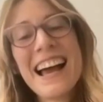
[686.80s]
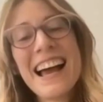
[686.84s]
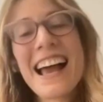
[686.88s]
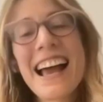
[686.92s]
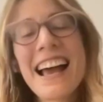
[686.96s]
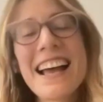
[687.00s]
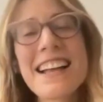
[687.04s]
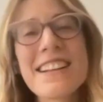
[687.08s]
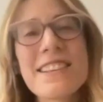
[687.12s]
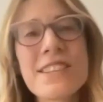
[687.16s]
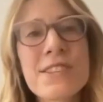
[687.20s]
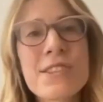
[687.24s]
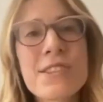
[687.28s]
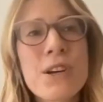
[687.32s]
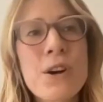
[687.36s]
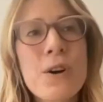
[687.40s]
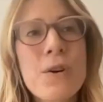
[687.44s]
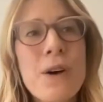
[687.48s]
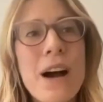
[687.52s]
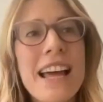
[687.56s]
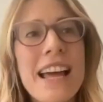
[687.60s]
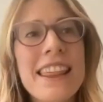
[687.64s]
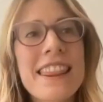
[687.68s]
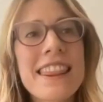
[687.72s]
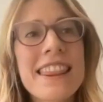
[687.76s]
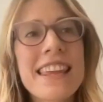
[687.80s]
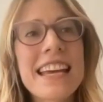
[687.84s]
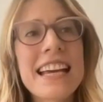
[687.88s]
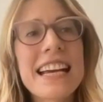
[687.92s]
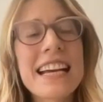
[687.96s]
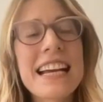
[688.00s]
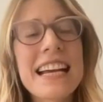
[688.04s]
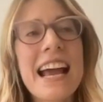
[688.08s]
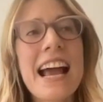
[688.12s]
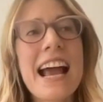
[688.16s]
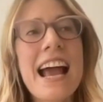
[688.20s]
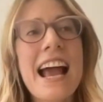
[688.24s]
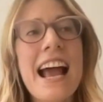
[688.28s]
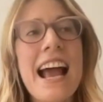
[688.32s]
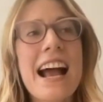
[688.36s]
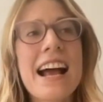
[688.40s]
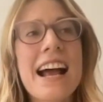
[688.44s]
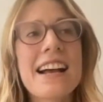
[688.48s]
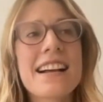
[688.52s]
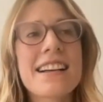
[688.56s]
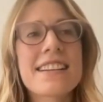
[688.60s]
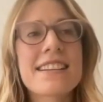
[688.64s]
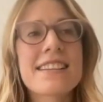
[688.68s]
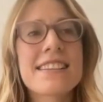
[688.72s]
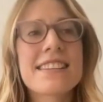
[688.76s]
And so I think
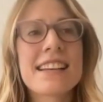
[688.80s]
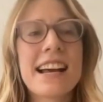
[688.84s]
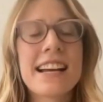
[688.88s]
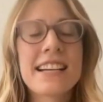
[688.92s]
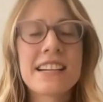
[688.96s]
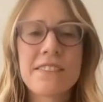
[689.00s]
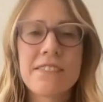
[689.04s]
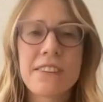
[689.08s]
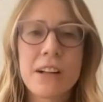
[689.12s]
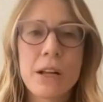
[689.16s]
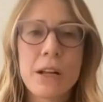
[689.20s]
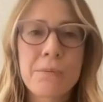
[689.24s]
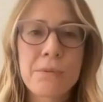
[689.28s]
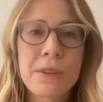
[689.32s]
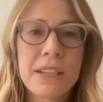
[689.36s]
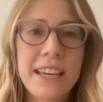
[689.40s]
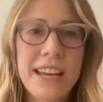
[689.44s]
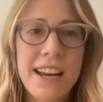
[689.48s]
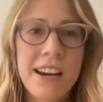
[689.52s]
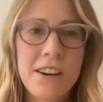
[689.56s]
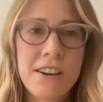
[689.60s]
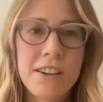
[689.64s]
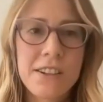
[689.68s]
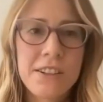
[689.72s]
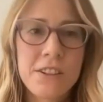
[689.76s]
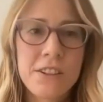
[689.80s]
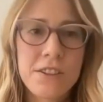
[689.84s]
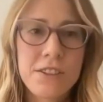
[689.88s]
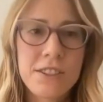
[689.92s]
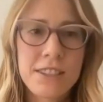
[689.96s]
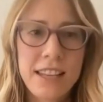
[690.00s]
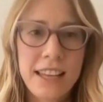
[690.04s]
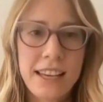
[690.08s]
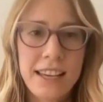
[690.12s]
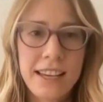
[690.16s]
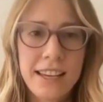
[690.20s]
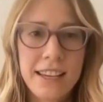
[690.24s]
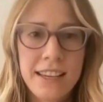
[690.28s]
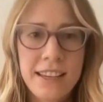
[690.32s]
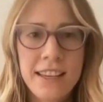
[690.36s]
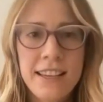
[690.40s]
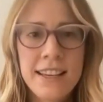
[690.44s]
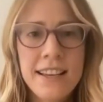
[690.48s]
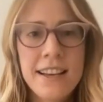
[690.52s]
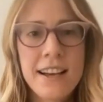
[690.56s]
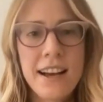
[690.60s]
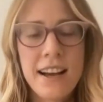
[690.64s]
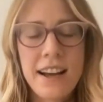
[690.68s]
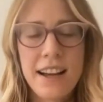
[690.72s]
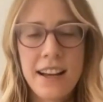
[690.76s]
as I developed the characters, like
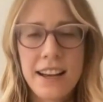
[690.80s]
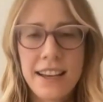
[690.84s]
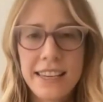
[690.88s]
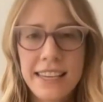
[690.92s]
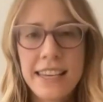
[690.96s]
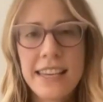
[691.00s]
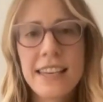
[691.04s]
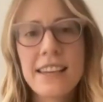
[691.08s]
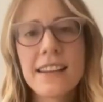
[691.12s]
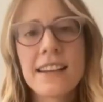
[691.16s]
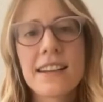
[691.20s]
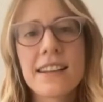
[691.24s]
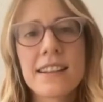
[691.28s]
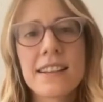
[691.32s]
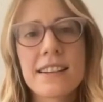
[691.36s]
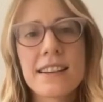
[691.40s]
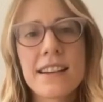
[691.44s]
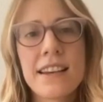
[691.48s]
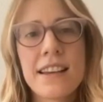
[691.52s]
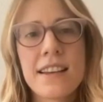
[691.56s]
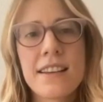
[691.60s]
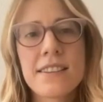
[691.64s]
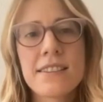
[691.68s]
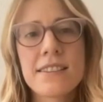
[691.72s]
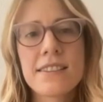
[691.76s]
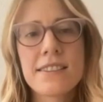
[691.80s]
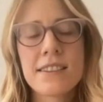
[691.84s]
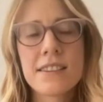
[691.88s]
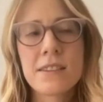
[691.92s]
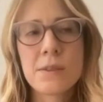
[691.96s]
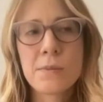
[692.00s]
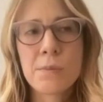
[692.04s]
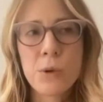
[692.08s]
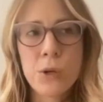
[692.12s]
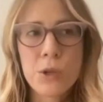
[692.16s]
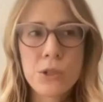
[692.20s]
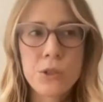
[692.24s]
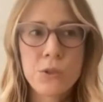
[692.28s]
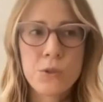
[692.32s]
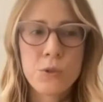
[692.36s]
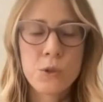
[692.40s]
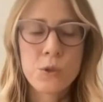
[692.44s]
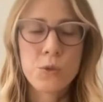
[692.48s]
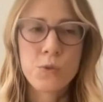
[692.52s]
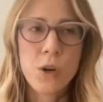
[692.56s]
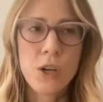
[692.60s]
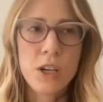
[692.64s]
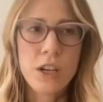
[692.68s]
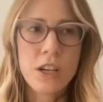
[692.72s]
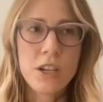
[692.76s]
Kian is this person who's
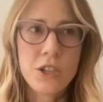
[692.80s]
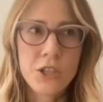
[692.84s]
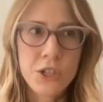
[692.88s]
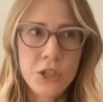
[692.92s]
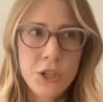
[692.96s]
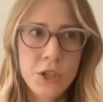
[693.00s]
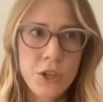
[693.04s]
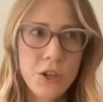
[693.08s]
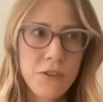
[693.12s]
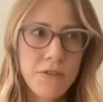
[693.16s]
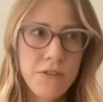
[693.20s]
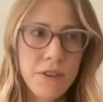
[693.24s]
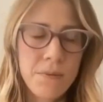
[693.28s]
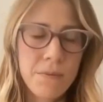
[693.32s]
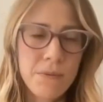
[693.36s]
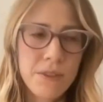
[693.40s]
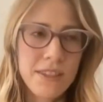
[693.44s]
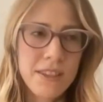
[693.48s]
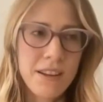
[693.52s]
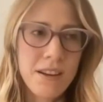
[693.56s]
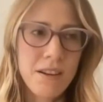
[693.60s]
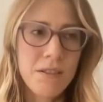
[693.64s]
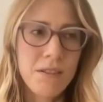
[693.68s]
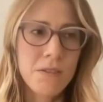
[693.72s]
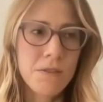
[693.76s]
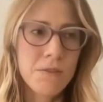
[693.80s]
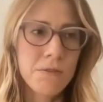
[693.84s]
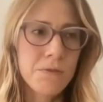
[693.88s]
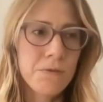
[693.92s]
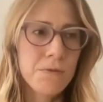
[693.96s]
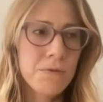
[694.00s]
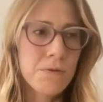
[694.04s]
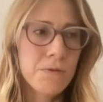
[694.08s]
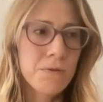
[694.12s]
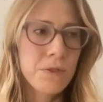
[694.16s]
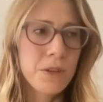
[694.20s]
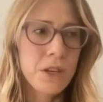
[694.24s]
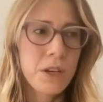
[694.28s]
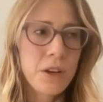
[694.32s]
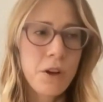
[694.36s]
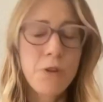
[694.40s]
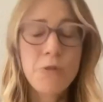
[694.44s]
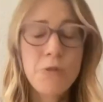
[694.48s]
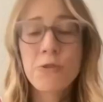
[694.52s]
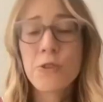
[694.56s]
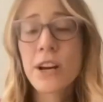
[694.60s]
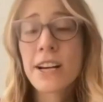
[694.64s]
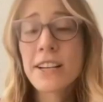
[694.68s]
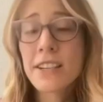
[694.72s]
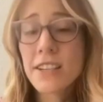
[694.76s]
very unsure of himself,
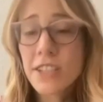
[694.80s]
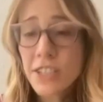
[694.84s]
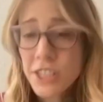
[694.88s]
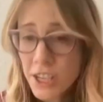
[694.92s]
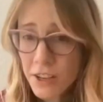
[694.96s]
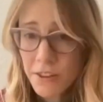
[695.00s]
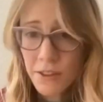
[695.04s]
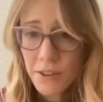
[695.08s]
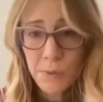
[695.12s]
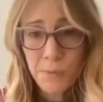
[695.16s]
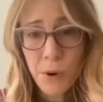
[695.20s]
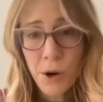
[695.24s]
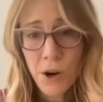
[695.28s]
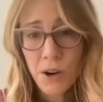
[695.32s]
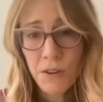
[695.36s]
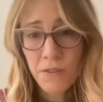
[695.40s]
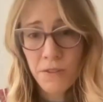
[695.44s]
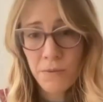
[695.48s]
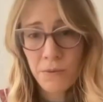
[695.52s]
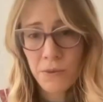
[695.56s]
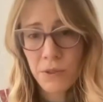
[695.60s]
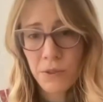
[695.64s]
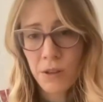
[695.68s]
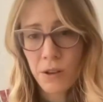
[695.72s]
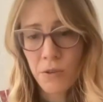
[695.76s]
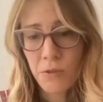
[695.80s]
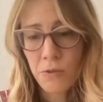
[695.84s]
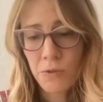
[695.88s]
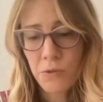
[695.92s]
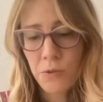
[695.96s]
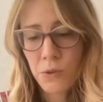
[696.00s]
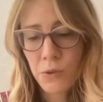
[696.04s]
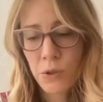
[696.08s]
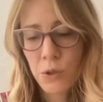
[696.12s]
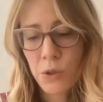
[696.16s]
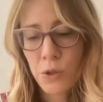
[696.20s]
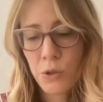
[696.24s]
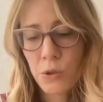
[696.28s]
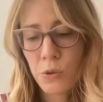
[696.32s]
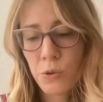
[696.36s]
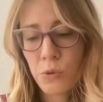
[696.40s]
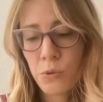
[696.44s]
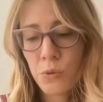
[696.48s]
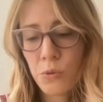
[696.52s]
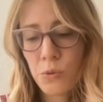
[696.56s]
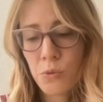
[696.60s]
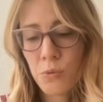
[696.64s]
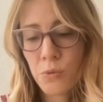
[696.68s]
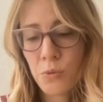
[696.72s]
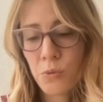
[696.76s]
afraid to share this part of himself,
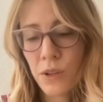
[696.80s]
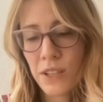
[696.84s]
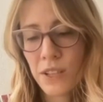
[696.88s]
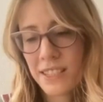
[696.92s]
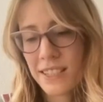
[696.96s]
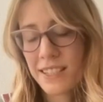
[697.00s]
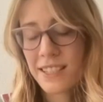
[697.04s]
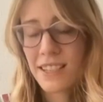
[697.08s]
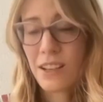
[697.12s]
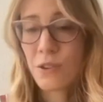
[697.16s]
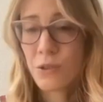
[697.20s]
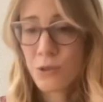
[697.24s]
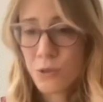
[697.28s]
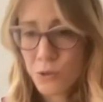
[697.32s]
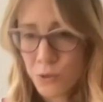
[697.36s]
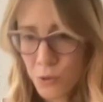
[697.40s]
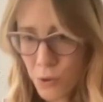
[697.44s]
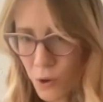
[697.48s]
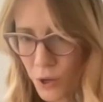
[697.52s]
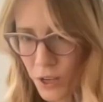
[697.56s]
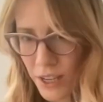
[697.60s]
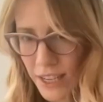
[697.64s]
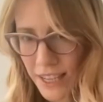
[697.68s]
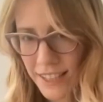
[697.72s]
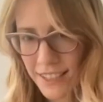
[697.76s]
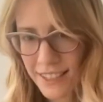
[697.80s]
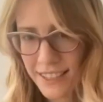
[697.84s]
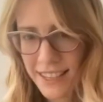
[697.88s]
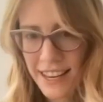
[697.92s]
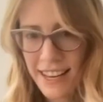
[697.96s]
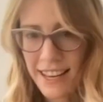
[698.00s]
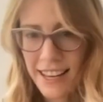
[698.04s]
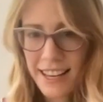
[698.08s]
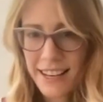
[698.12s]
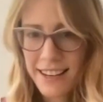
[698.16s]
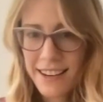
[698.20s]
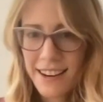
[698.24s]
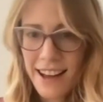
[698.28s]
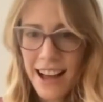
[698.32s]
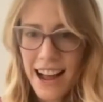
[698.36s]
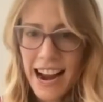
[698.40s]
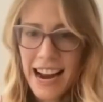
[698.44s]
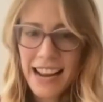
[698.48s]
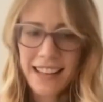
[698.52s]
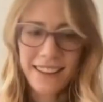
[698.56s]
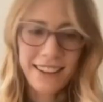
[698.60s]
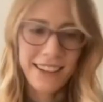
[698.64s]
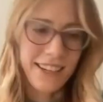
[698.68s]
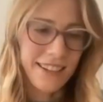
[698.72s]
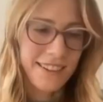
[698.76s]
who wants to tell stories. And
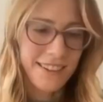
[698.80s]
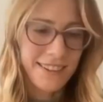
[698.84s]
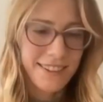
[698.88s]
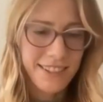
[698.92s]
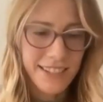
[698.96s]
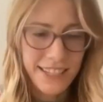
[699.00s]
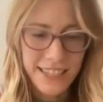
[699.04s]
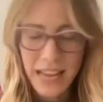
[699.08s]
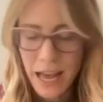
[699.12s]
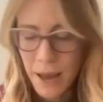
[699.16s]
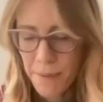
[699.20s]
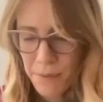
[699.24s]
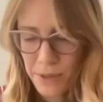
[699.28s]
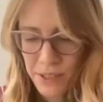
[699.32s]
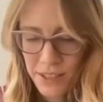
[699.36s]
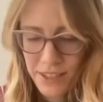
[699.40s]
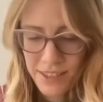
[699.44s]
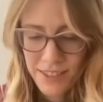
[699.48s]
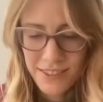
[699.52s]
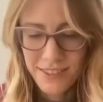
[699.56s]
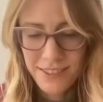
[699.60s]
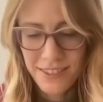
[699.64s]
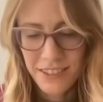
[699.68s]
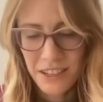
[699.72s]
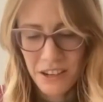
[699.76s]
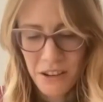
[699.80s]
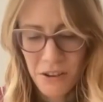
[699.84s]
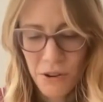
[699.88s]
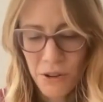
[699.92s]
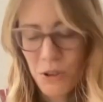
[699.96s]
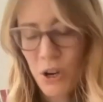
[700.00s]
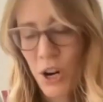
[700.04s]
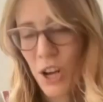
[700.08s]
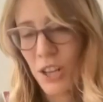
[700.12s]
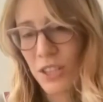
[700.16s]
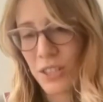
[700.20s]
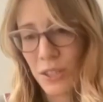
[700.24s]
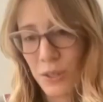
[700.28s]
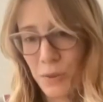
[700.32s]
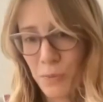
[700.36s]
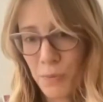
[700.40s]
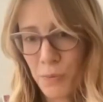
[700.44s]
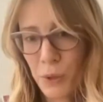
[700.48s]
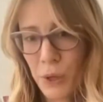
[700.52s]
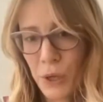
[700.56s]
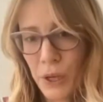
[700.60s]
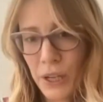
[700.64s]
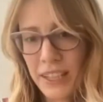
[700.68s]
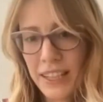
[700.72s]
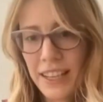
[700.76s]
Eiley just happens, across his
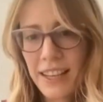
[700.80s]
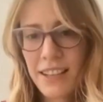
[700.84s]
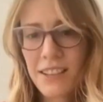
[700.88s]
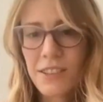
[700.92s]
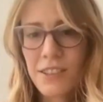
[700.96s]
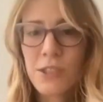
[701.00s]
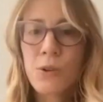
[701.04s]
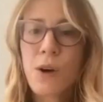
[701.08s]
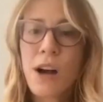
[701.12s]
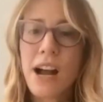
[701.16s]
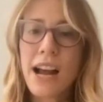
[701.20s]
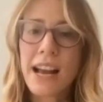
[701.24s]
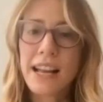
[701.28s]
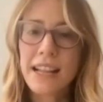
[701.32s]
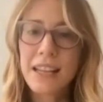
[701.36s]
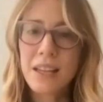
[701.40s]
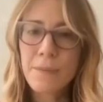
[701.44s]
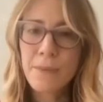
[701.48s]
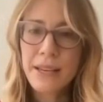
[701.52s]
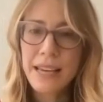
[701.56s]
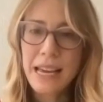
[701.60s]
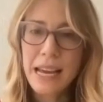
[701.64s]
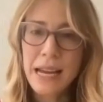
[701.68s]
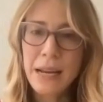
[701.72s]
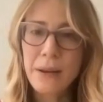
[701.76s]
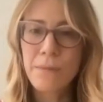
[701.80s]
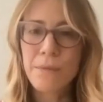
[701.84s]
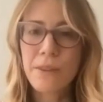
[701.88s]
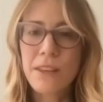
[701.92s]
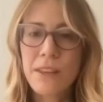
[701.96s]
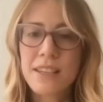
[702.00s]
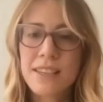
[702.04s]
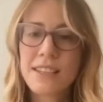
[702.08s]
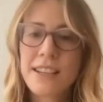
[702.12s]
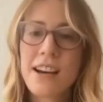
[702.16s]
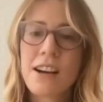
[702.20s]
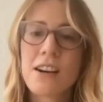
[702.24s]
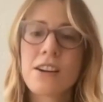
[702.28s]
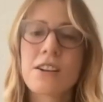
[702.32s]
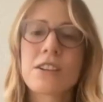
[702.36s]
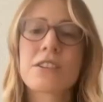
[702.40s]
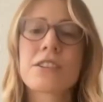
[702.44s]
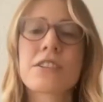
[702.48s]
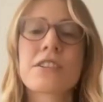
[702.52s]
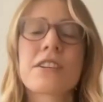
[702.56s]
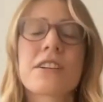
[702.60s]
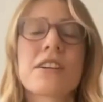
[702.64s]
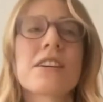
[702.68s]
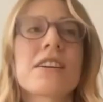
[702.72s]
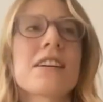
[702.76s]
book. And so Eiley became this
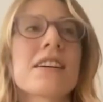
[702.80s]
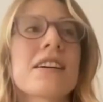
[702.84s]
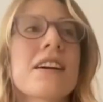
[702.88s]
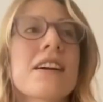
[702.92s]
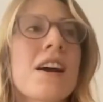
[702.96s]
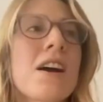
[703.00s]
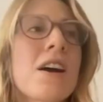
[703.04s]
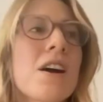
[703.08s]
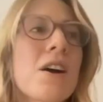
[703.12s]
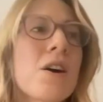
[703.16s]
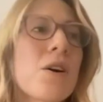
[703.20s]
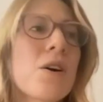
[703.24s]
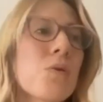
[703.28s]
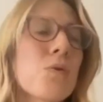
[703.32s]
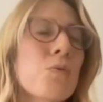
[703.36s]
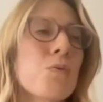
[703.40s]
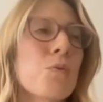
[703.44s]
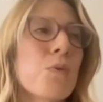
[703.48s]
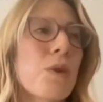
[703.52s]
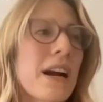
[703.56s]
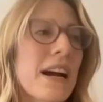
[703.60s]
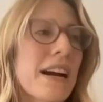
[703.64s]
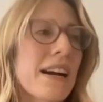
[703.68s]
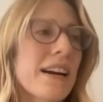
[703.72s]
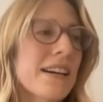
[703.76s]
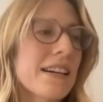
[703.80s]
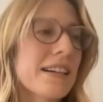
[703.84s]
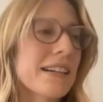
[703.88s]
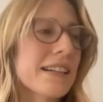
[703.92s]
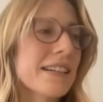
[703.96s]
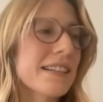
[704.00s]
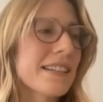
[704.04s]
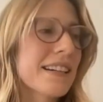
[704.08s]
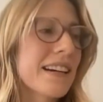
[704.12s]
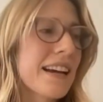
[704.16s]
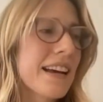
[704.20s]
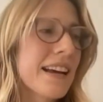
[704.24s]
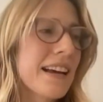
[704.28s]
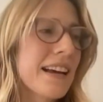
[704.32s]
character where,